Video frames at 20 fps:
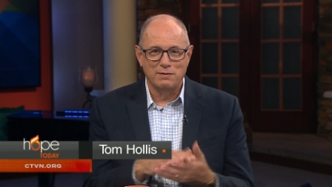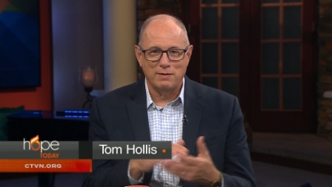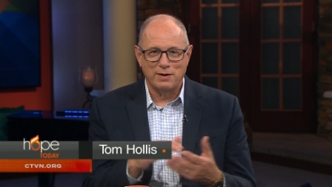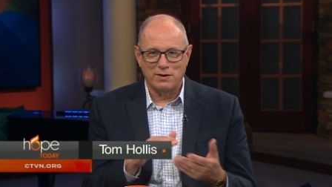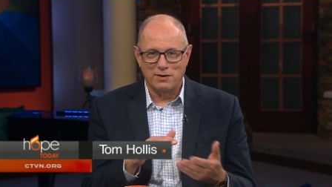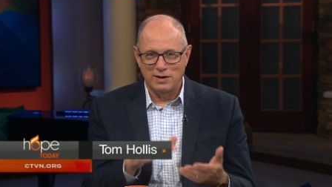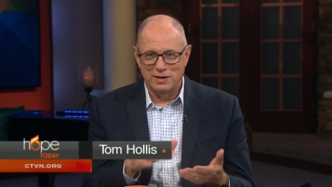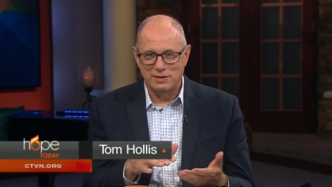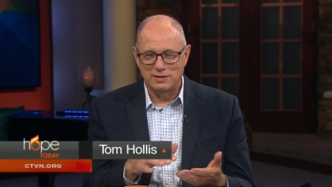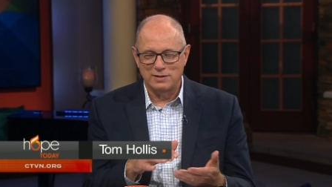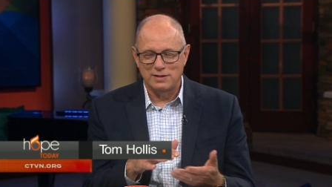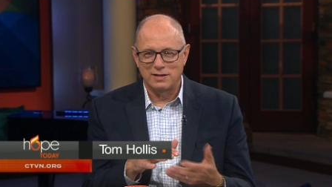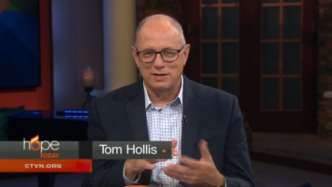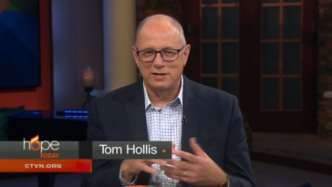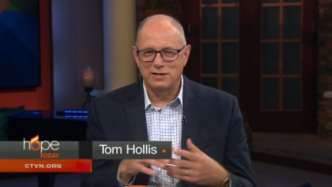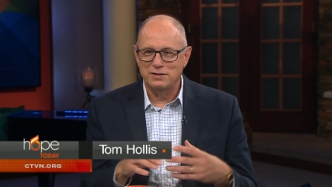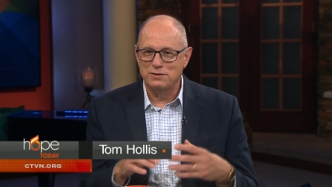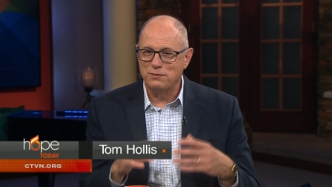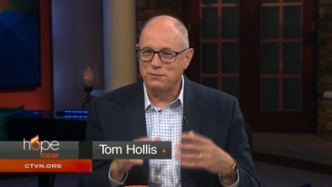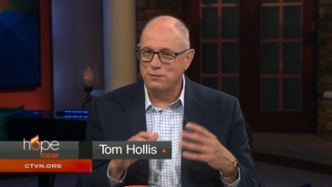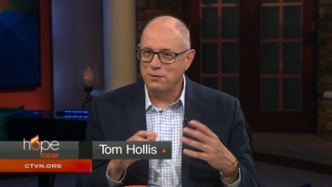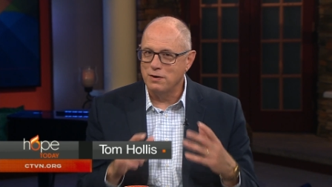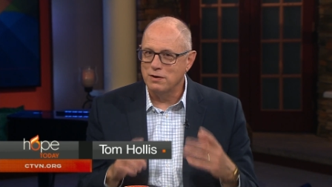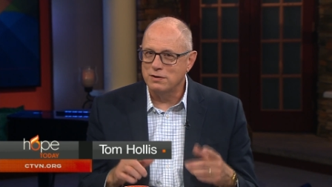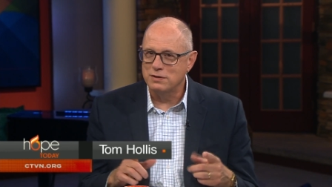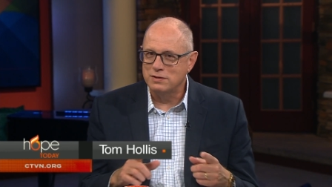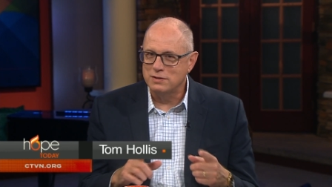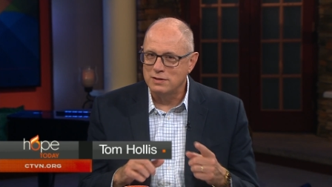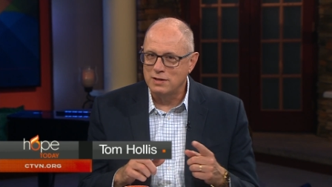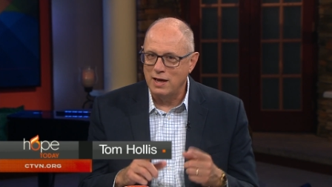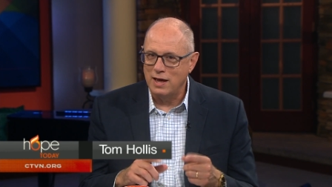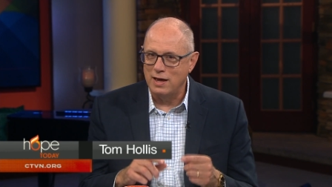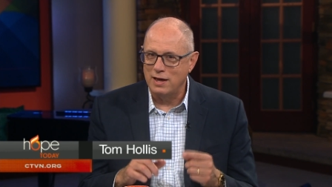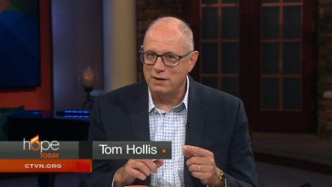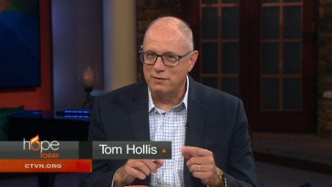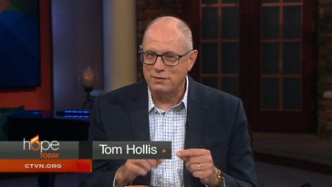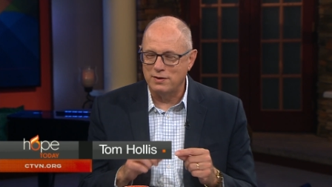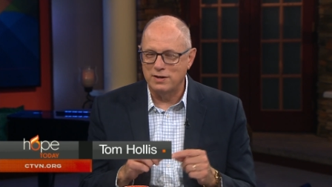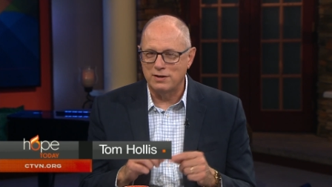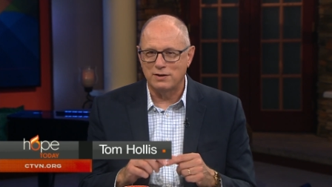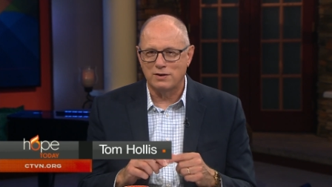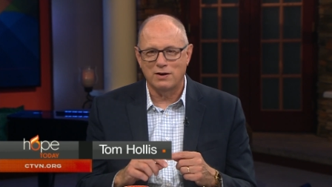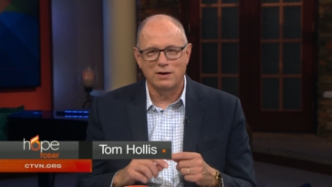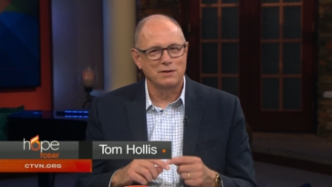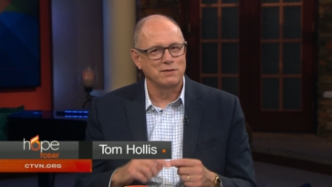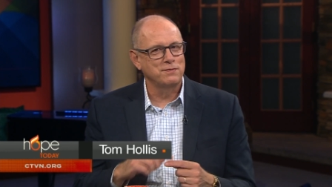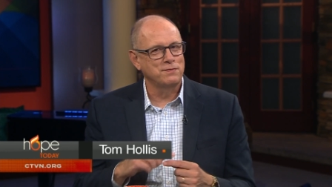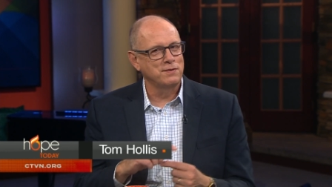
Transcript: my grandson, his first day of kindergarten,